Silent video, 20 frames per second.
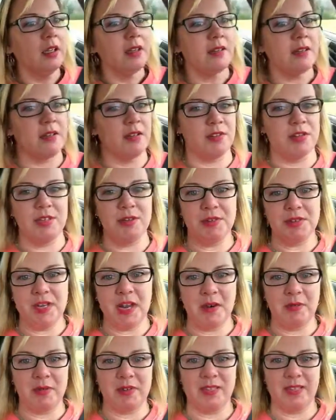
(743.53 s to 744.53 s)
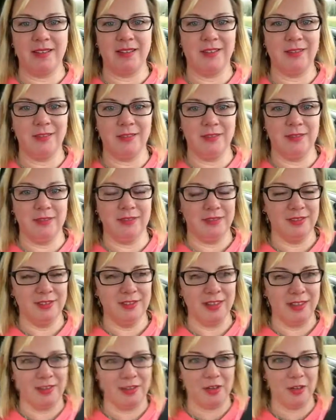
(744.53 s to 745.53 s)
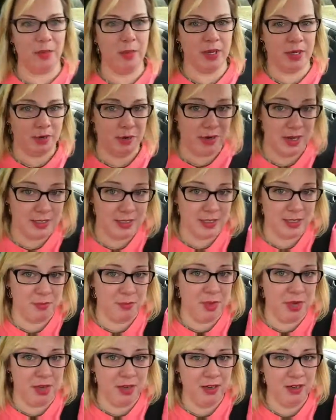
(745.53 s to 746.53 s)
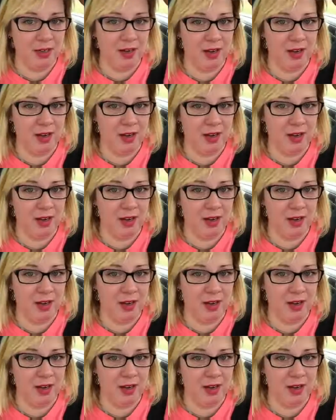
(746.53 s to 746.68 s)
So Tuesday was a little bit crazy, but